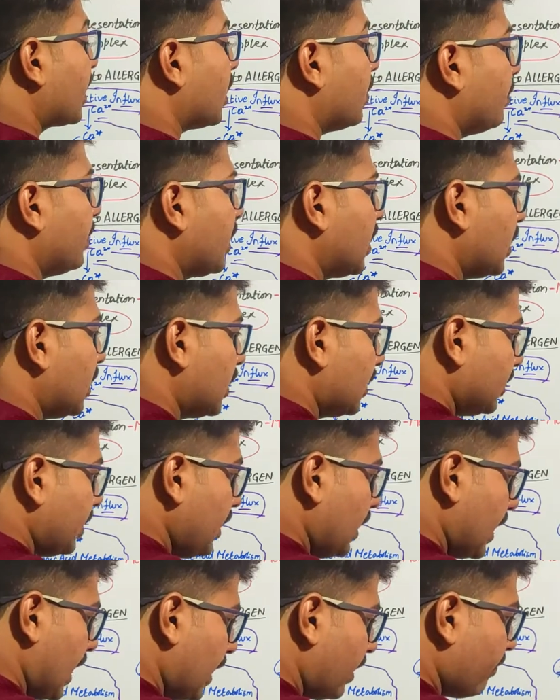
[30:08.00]
coming under the
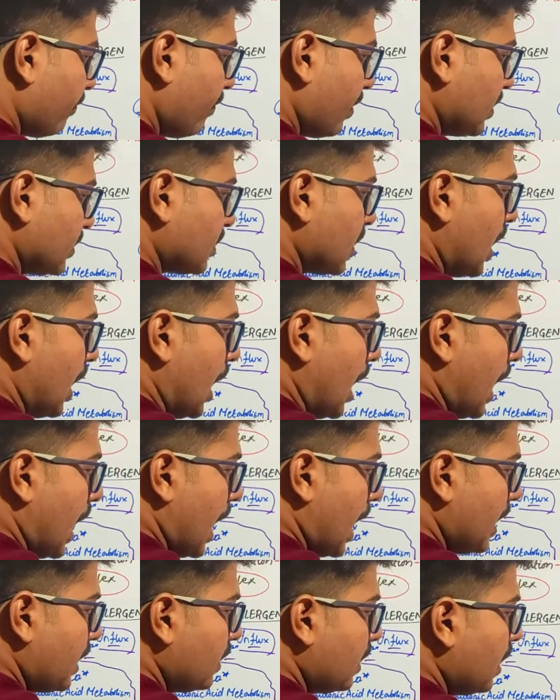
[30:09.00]
late phase.
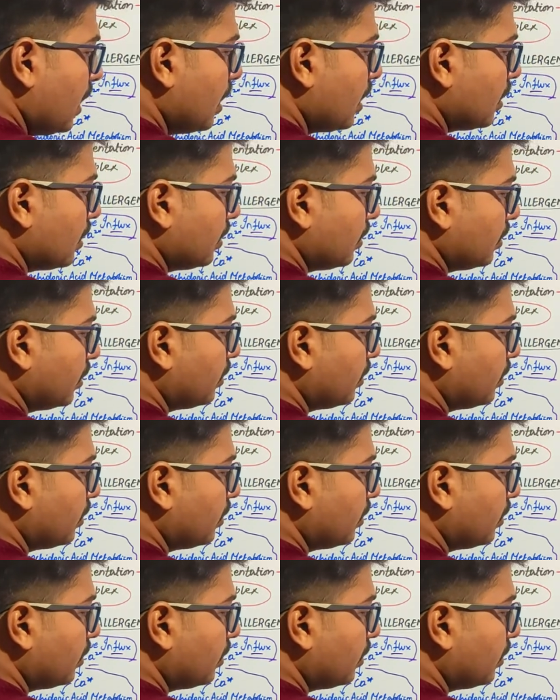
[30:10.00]
And